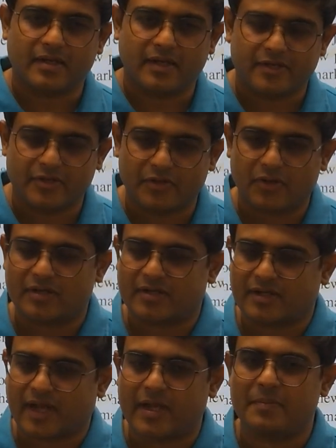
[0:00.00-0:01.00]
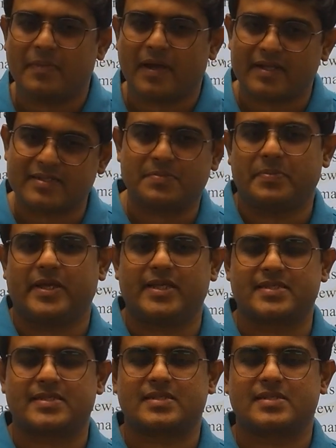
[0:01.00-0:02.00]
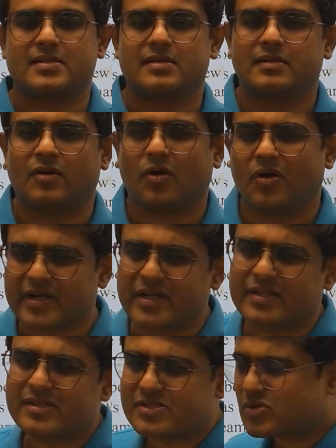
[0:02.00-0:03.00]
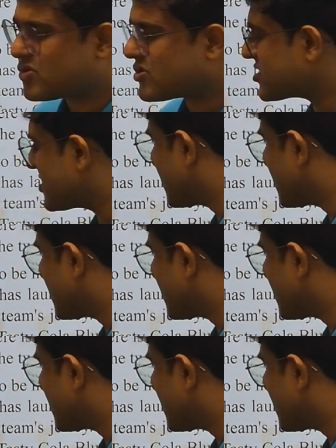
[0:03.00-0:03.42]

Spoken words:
your time and space. Already this question